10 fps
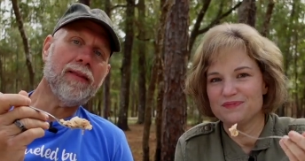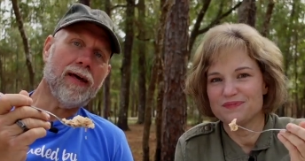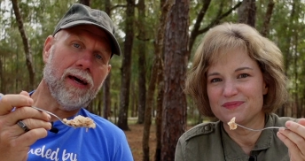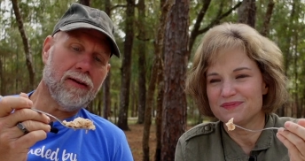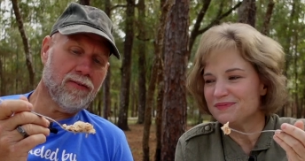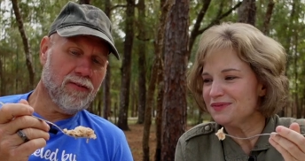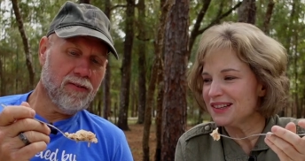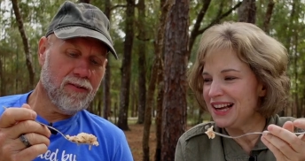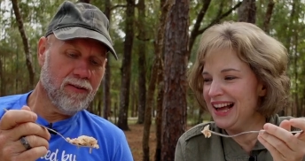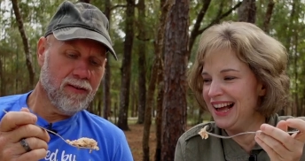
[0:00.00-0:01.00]
Speaker 1: this.
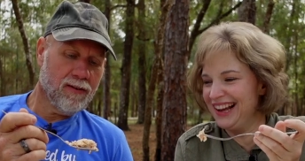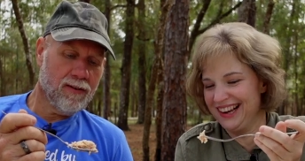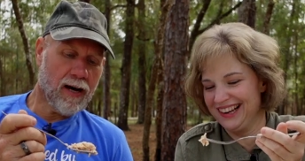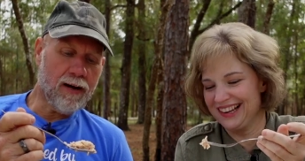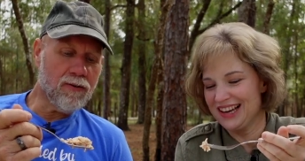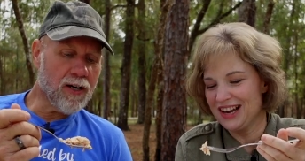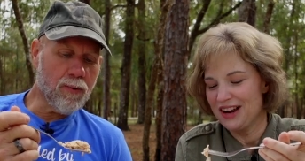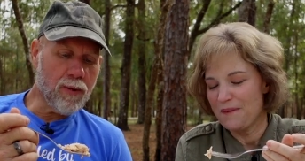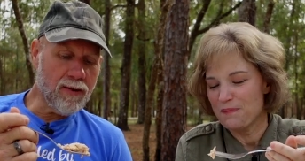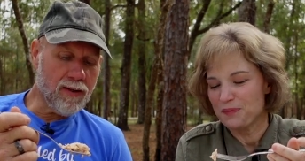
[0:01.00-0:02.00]
I don't care
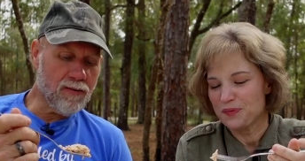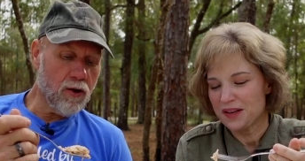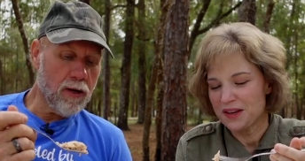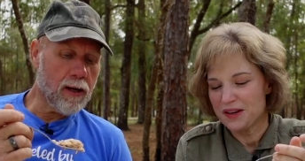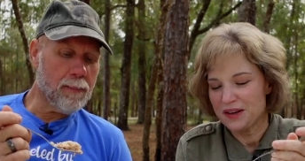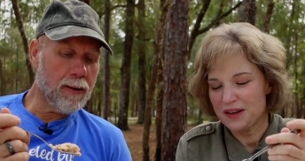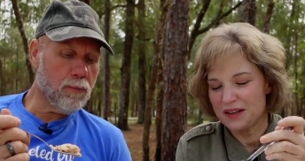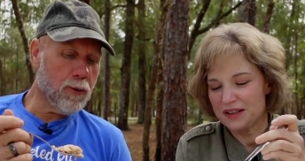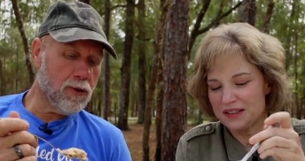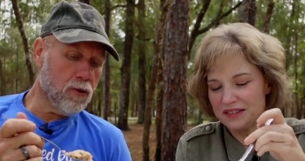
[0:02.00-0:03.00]
what it tastes. Look, I mean,
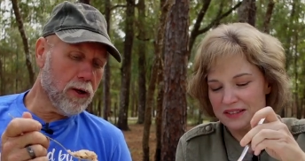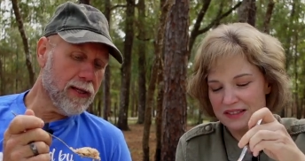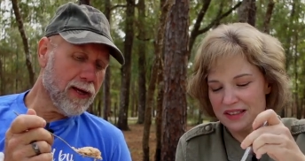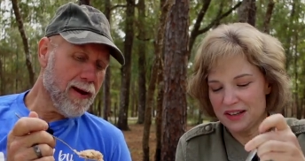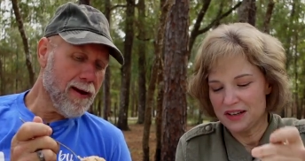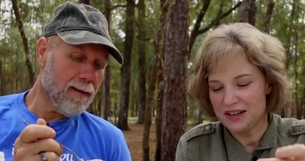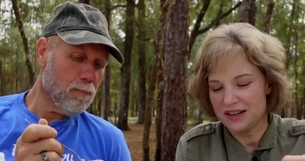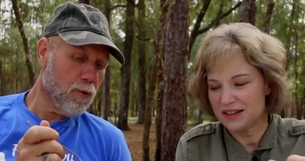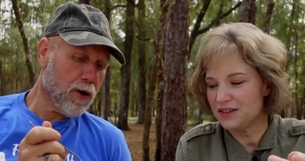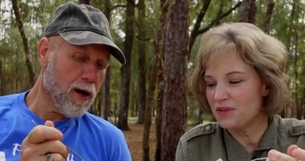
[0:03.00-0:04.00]
when you look at the can,
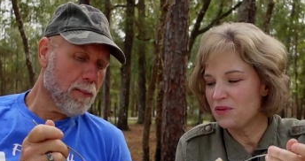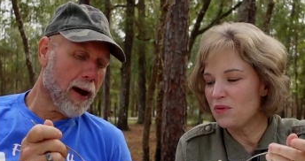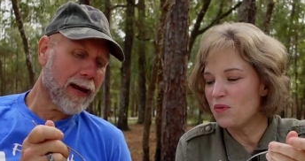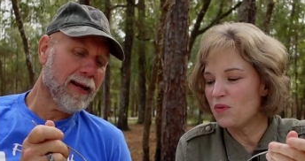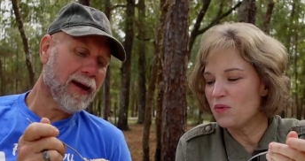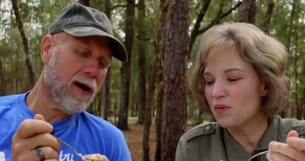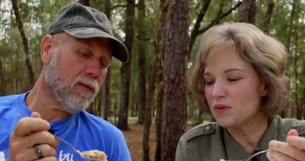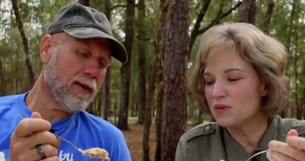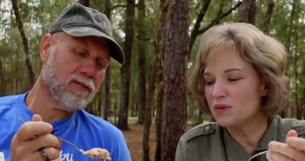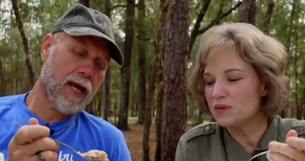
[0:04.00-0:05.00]
look at how I can count
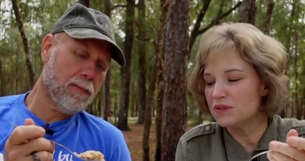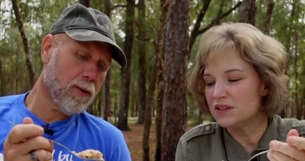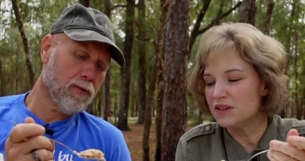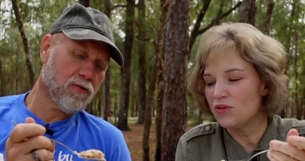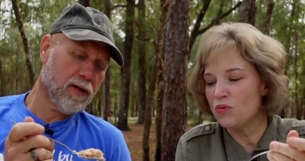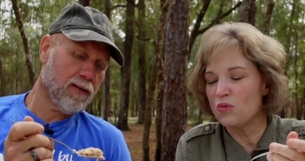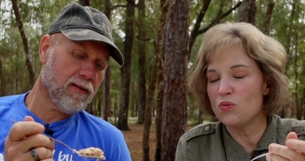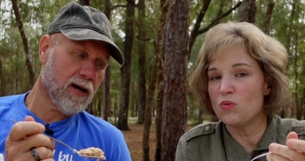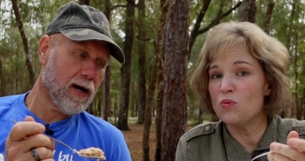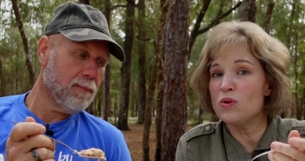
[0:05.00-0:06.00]
like ten bones right on the
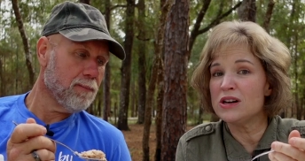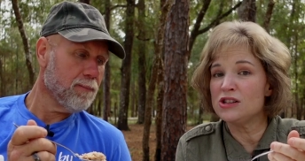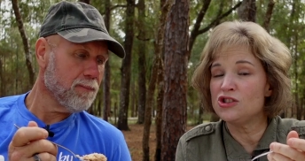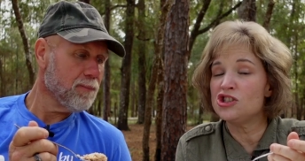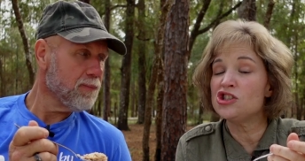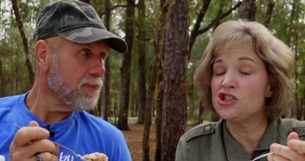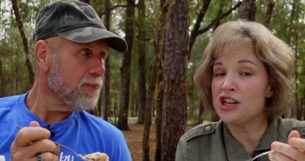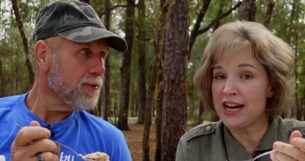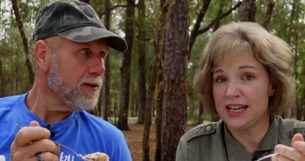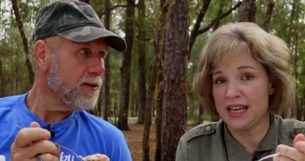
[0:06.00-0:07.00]
top.
Speaker 2: Well, just
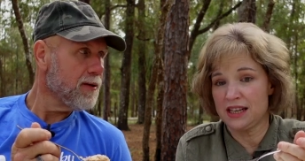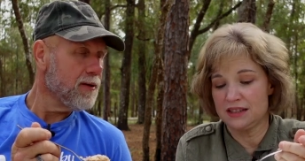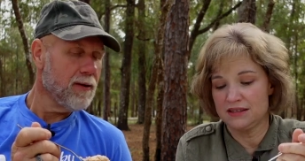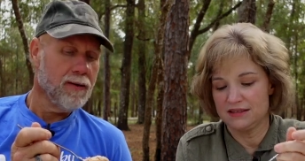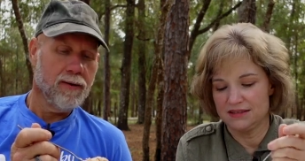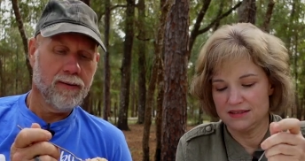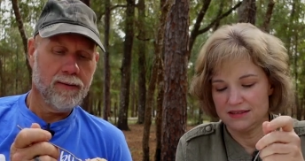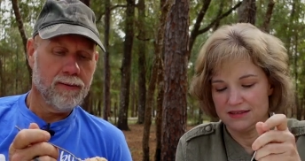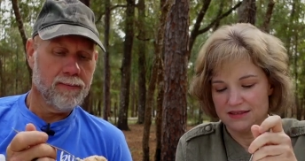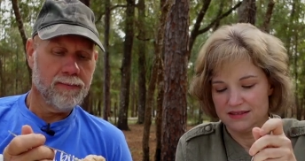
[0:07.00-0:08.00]
check it.
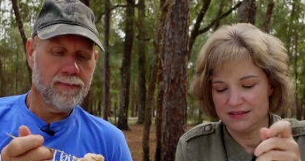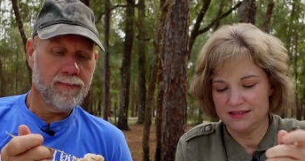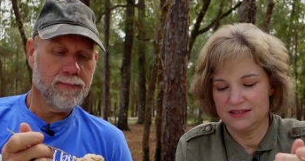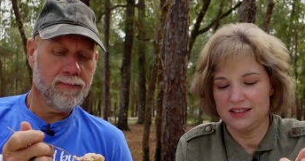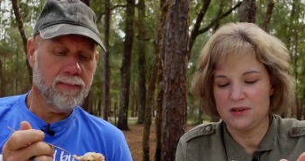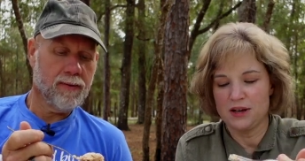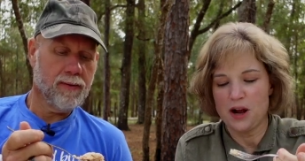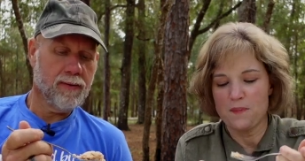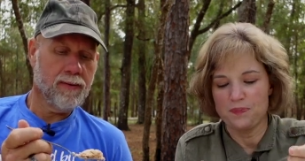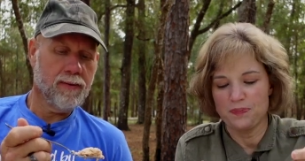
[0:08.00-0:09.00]
Here we go.